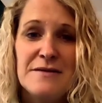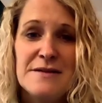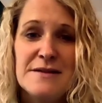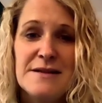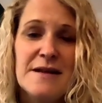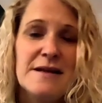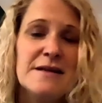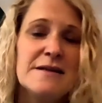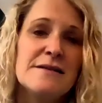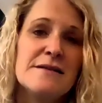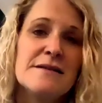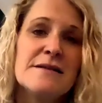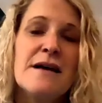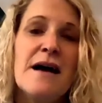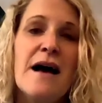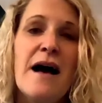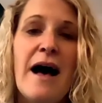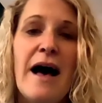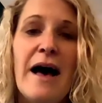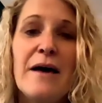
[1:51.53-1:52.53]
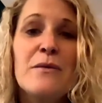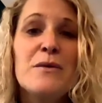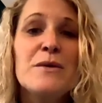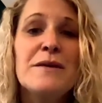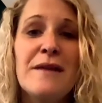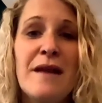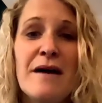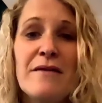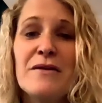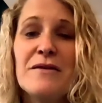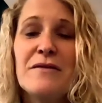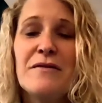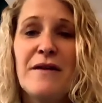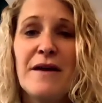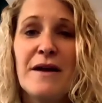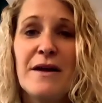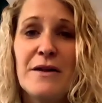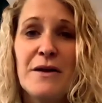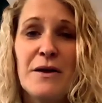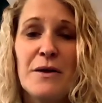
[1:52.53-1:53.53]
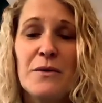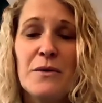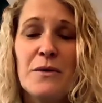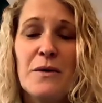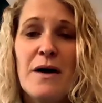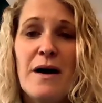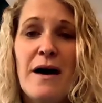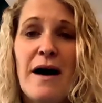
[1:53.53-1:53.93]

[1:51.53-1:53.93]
says, "I will never fail you.